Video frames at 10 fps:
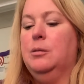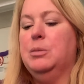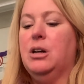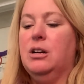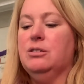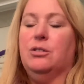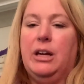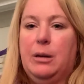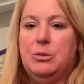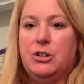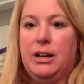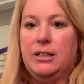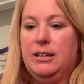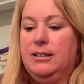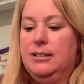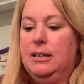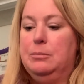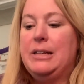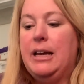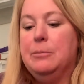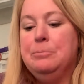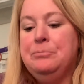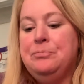but also abstract at the same time.